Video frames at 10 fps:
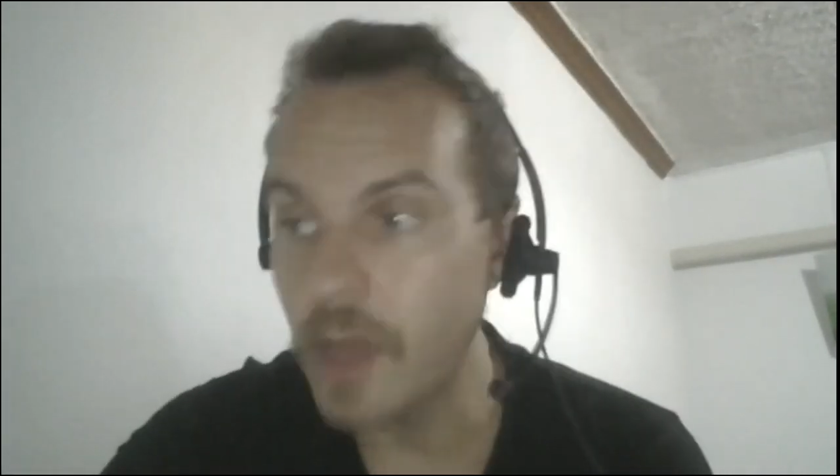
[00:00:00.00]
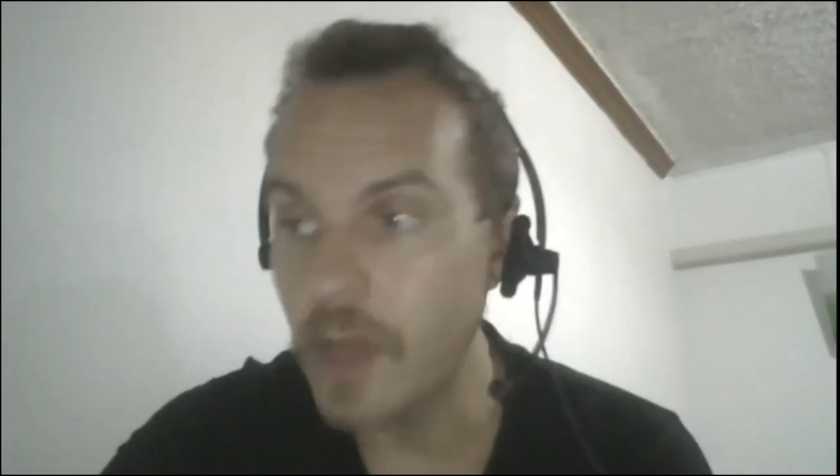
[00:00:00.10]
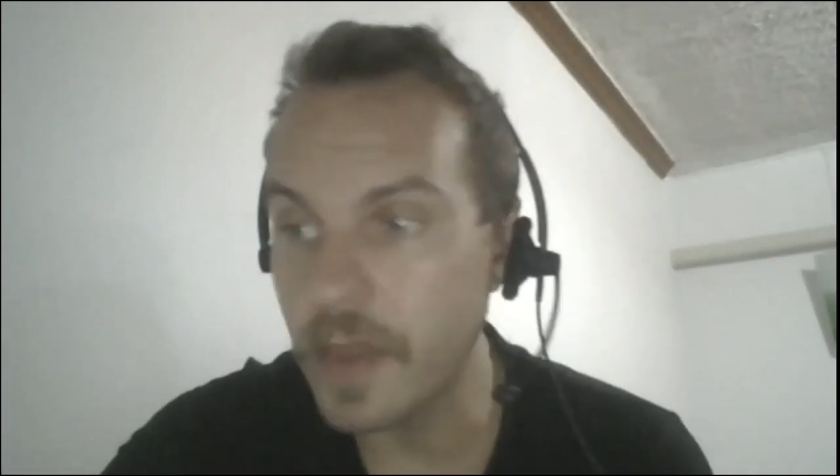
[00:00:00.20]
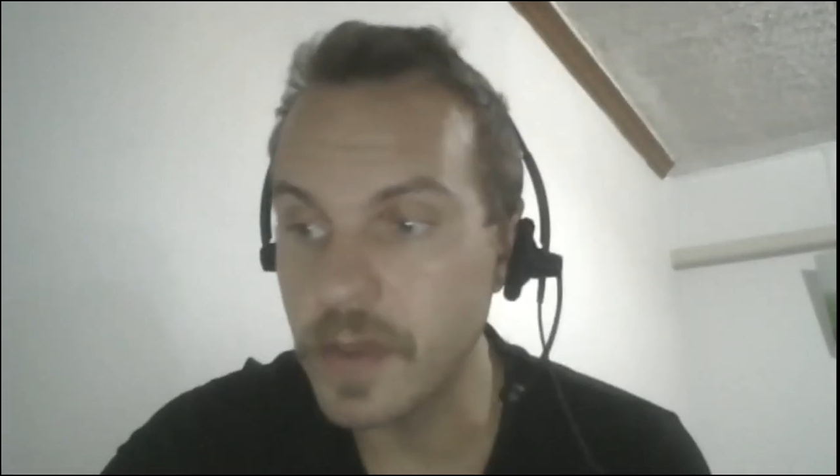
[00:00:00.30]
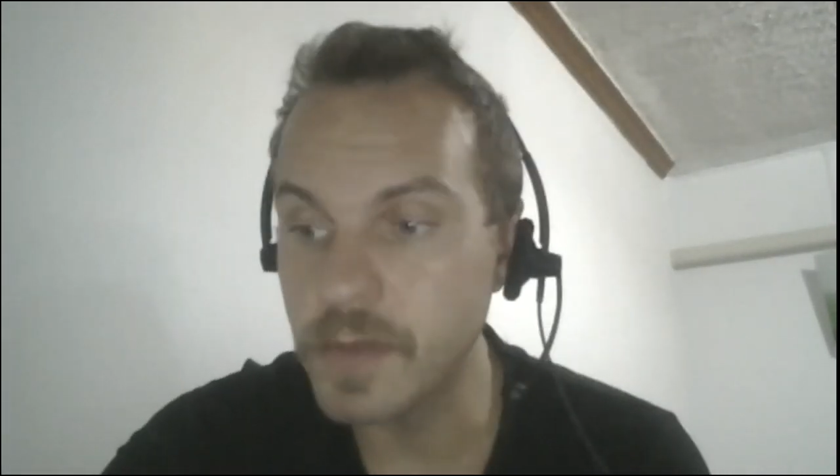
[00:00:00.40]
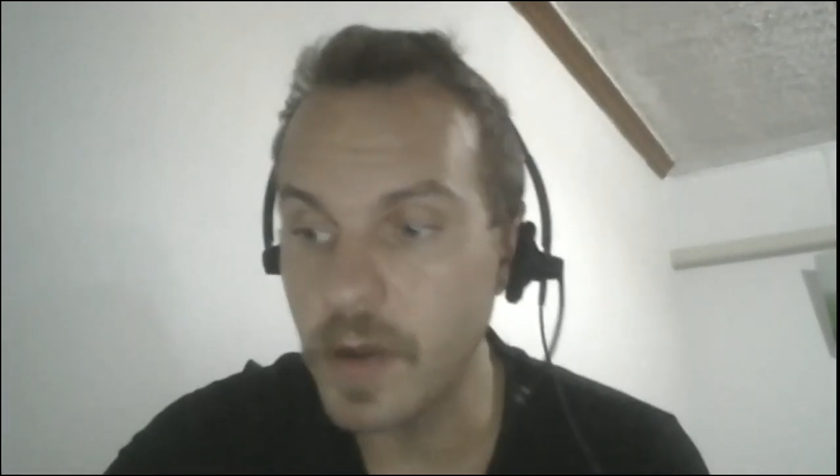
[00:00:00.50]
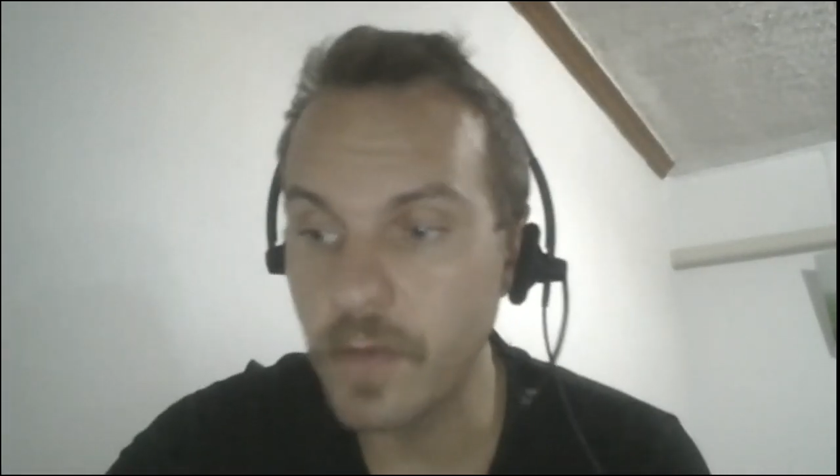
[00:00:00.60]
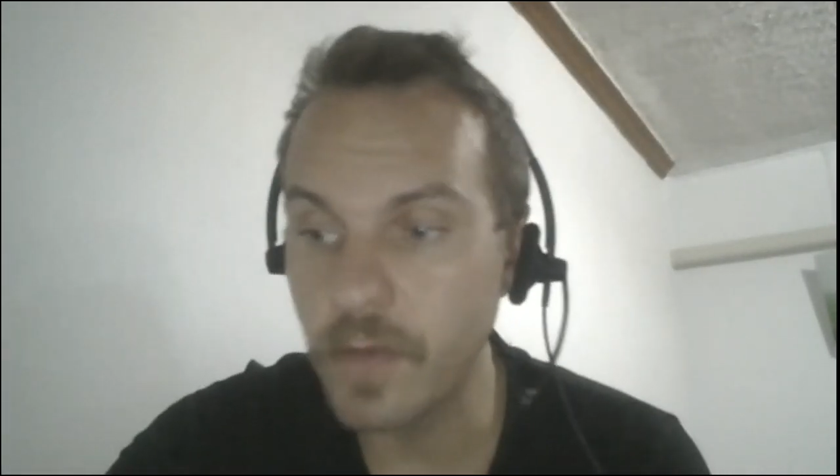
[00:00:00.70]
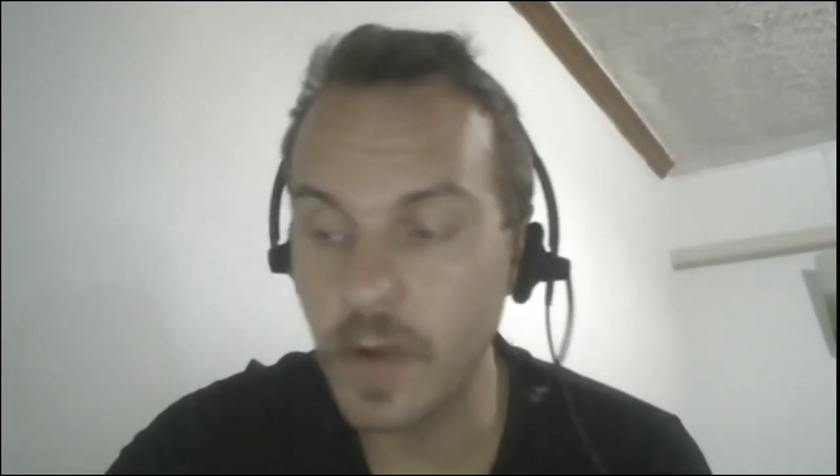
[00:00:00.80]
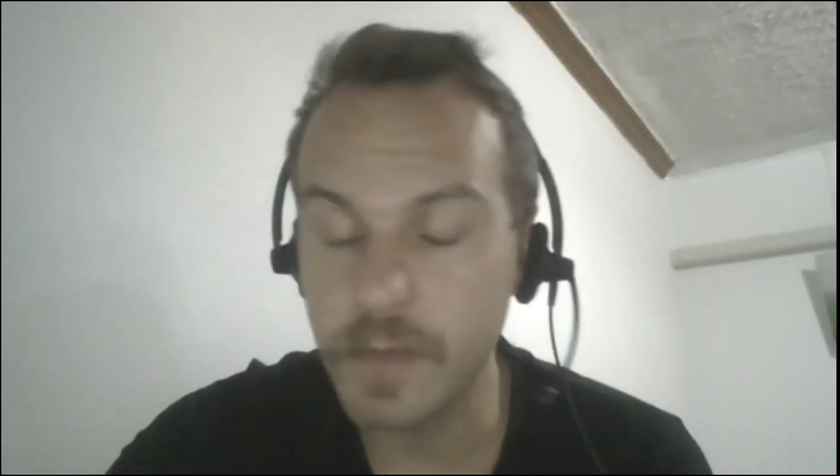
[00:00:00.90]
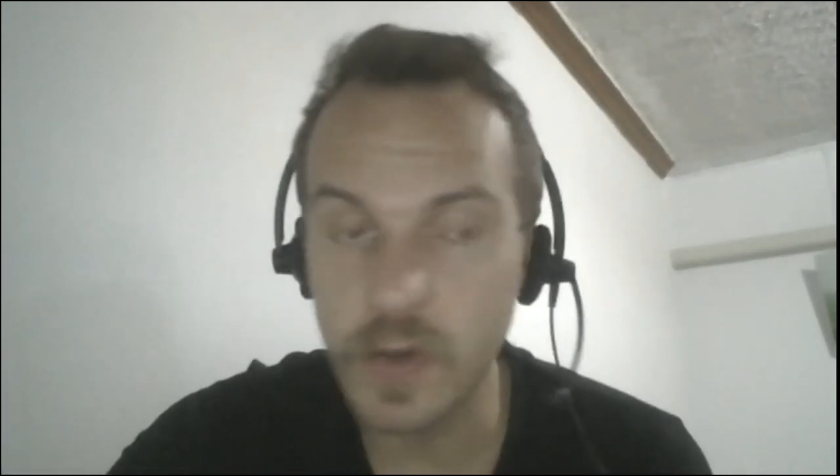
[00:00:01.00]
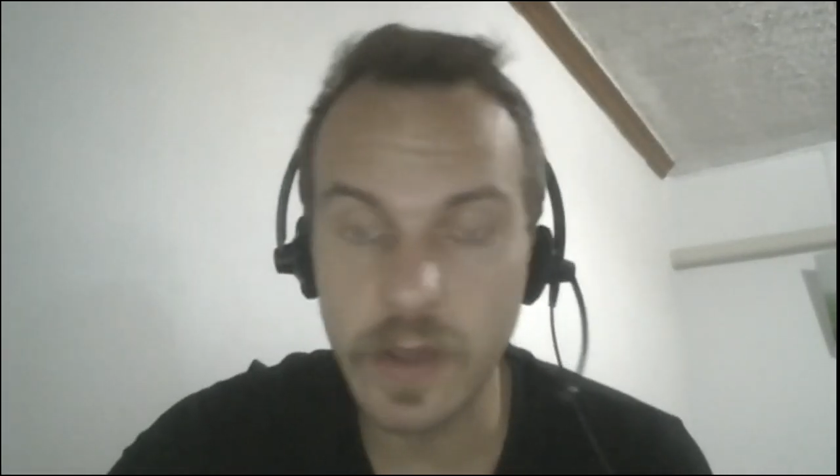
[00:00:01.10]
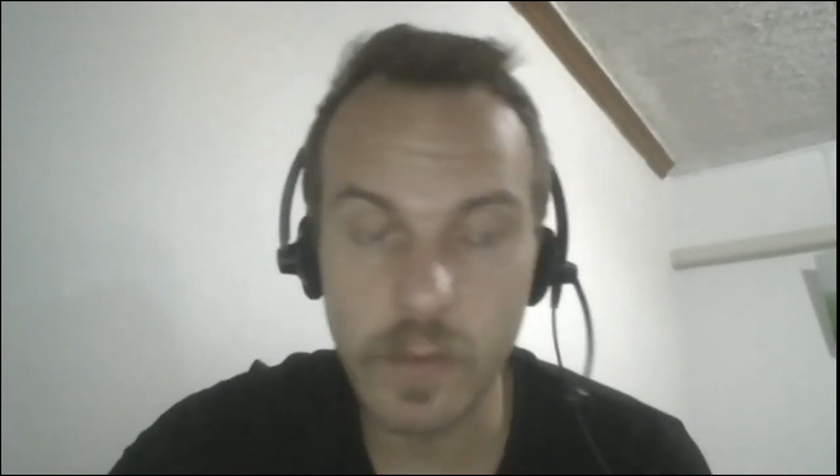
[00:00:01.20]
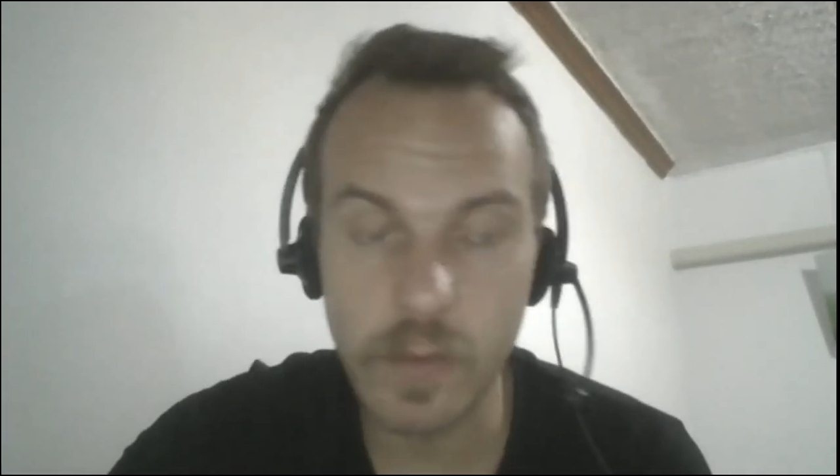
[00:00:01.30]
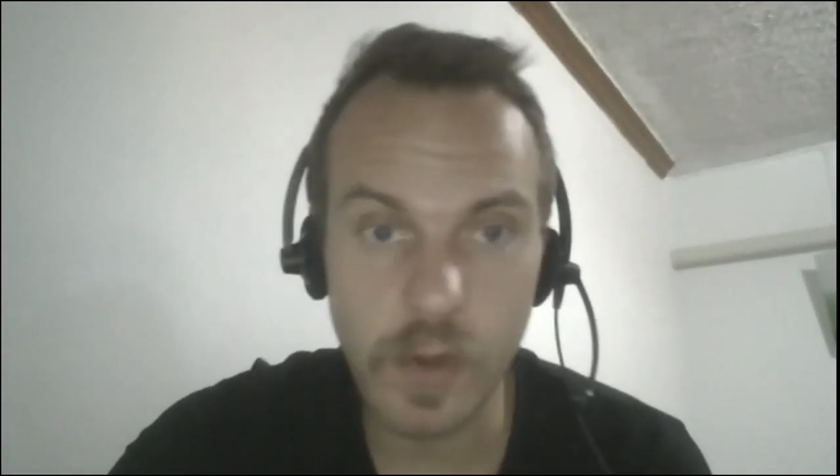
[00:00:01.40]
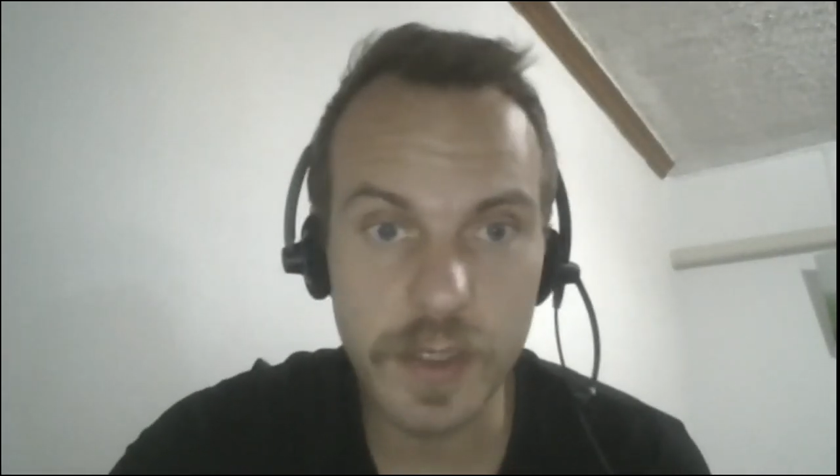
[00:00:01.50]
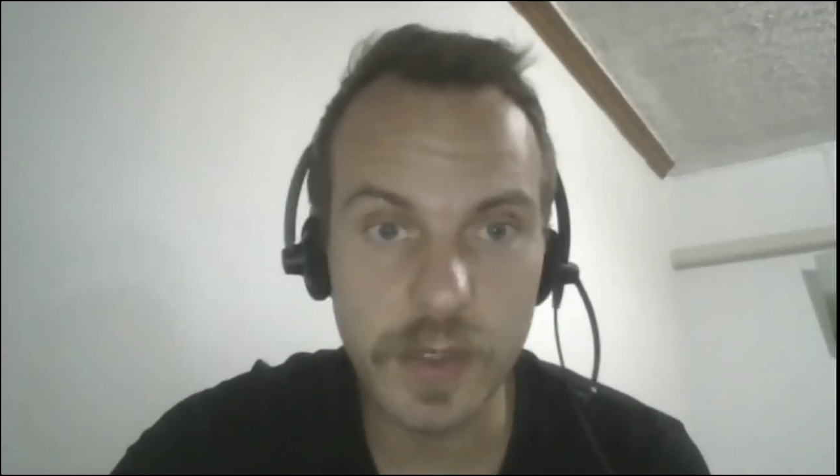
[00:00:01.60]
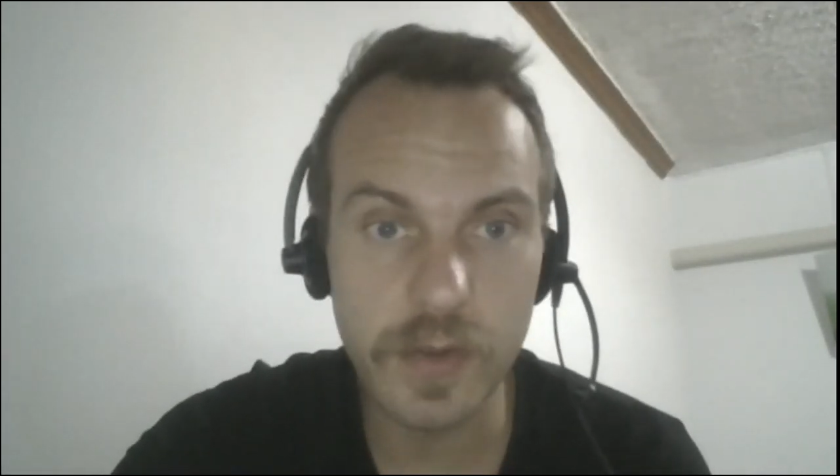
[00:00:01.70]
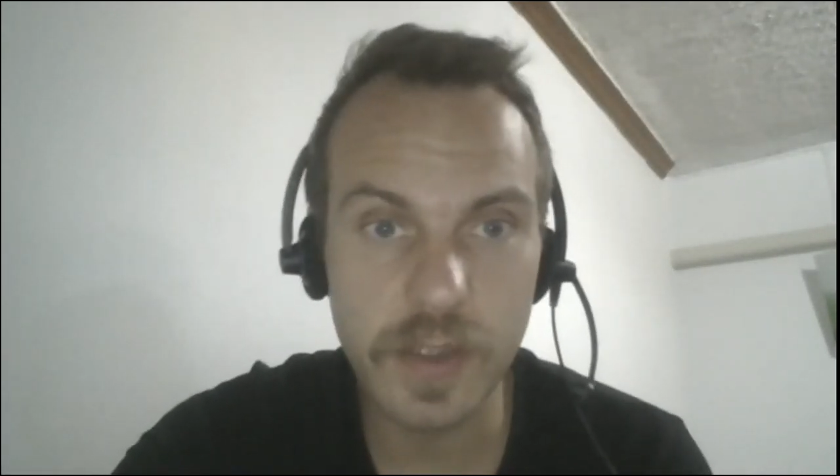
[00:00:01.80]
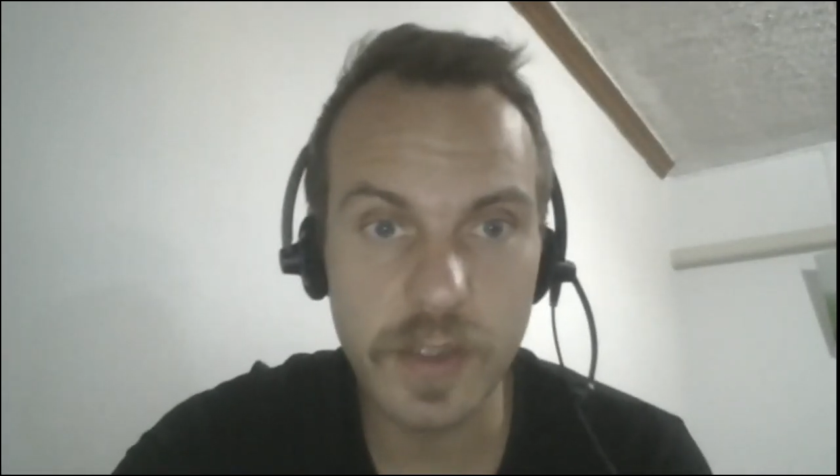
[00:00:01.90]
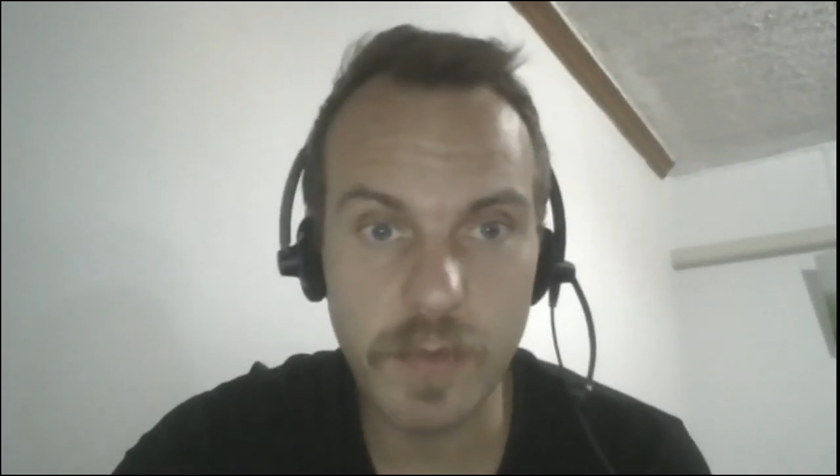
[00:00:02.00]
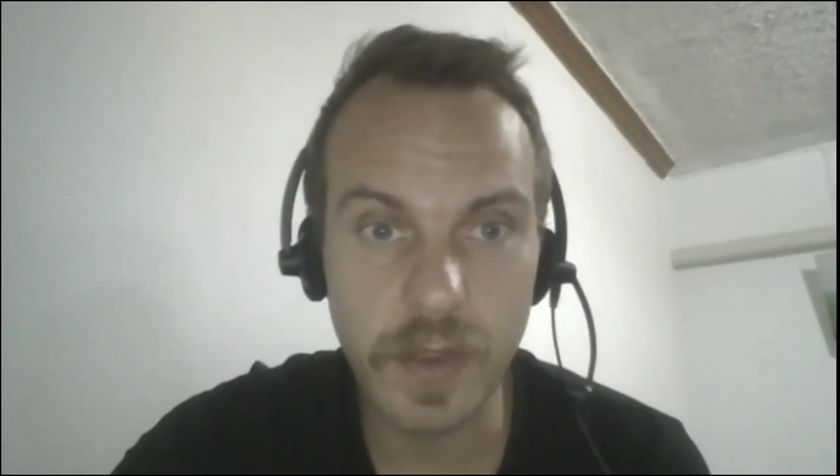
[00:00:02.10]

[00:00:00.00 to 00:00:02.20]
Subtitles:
like the spirit of what I'm doing and want to do something